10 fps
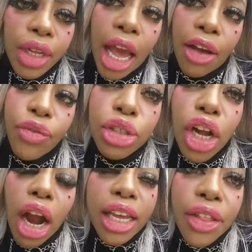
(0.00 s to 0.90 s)
If you
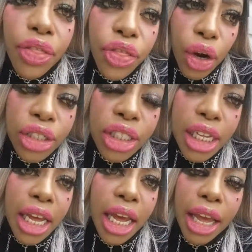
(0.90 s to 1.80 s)
start getting
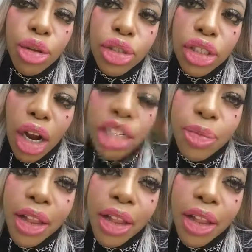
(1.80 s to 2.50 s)
thirsty and you start